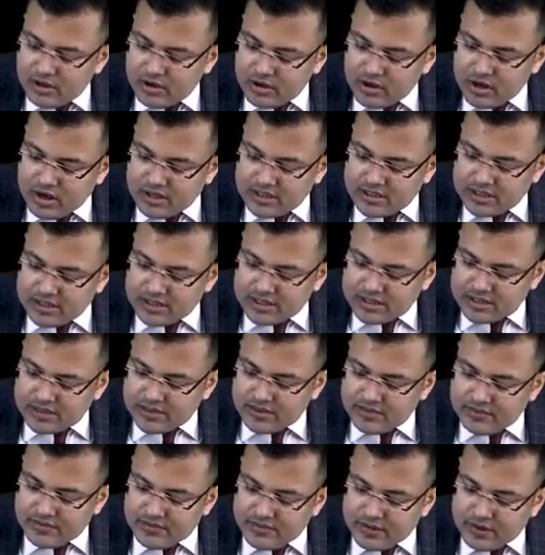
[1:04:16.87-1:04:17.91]
causes
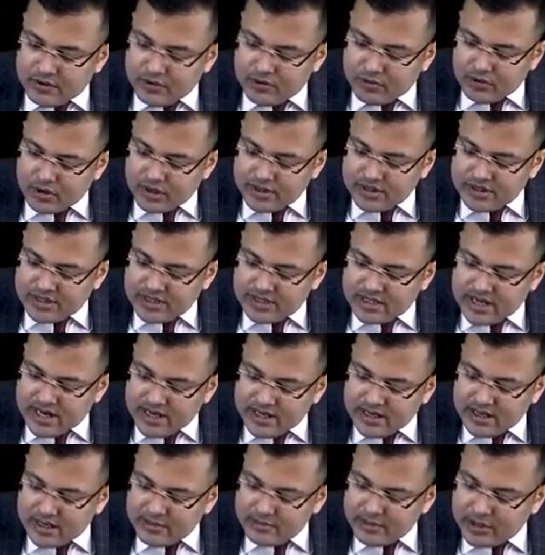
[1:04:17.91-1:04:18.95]
watery
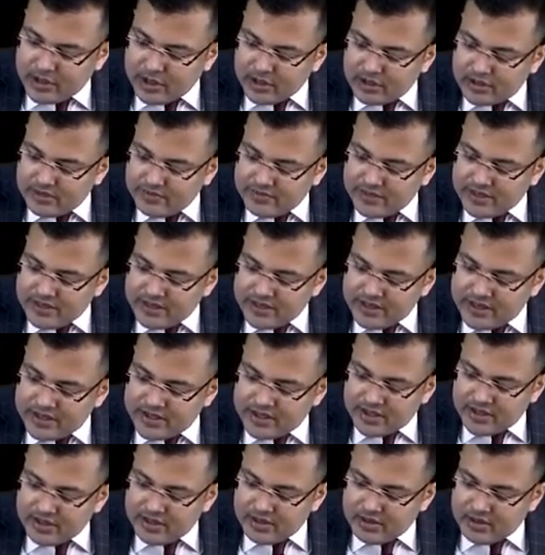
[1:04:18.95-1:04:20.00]
diarrhea because of
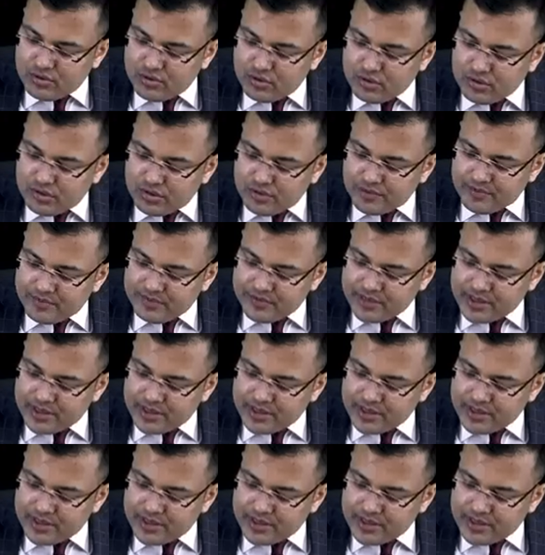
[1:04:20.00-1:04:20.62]
irritation in the colon.